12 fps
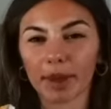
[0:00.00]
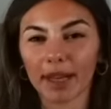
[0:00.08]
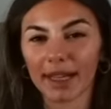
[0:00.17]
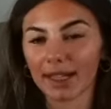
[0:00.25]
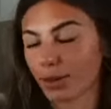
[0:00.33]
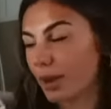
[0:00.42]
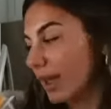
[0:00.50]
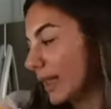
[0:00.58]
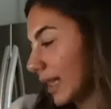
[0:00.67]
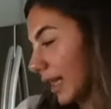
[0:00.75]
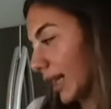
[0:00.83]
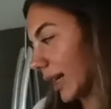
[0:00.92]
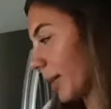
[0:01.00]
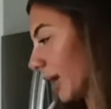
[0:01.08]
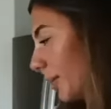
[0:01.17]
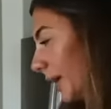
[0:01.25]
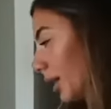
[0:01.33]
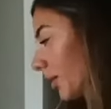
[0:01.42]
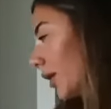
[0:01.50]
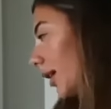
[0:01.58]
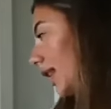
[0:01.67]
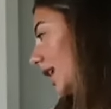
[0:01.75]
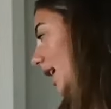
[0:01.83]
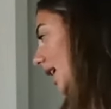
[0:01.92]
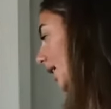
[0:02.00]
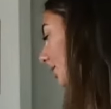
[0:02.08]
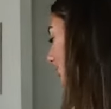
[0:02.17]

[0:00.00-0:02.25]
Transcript: but is what it is. I think I might have picked the wrong thing.